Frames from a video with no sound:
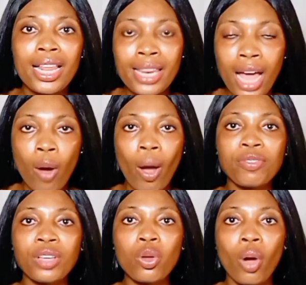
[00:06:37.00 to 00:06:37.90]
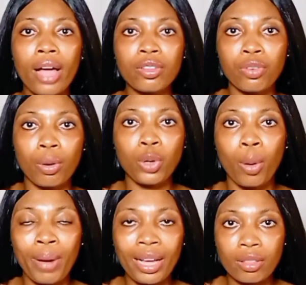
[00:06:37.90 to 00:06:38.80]
Now after you're out from
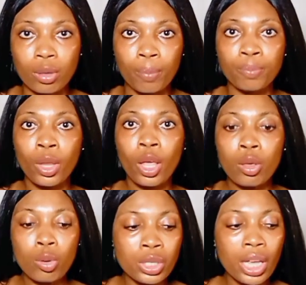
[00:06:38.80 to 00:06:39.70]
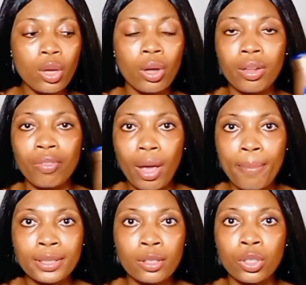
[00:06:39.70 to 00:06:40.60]
your bathroom, you take your Nivea
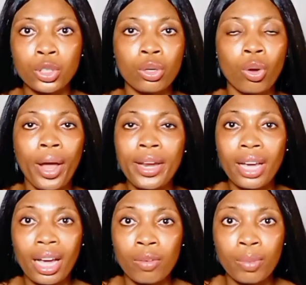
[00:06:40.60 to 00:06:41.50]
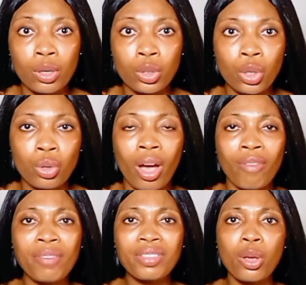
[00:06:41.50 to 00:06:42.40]
body lotion or any kind of body lotion you have.
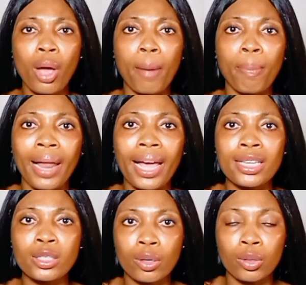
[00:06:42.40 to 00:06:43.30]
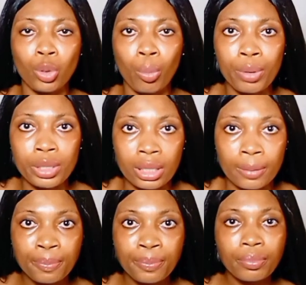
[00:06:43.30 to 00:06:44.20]
After you apply it on your
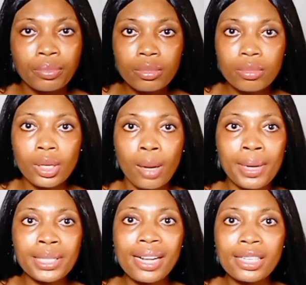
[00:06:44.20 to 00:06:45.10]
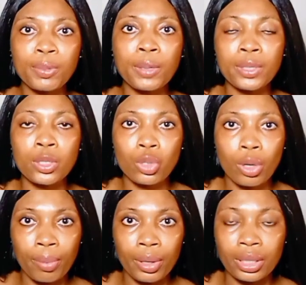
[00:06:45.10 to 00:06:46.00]
body, massage it properly into
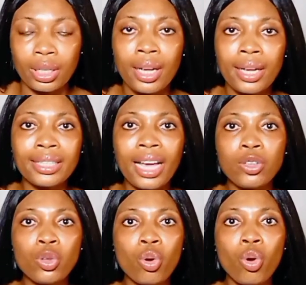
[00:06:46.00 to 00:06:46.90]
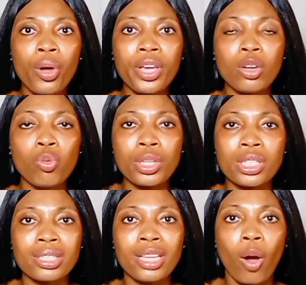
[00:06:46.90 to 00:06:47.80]
your body, then you go in with
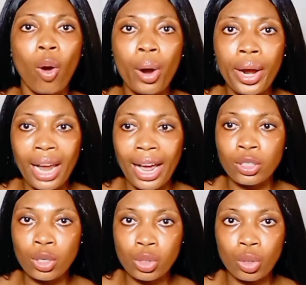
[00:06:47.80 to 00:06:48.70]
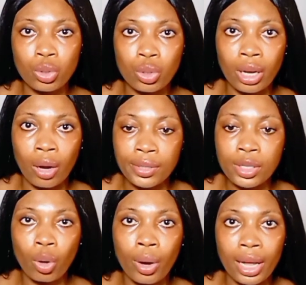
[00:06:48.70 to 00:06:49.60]
the oil I just taught you now,
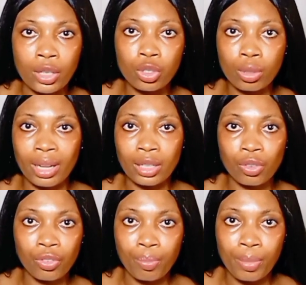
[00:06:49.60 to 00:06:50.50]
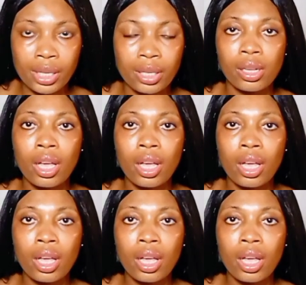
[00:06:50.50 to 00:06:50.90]
this oil and serum that you've mixed.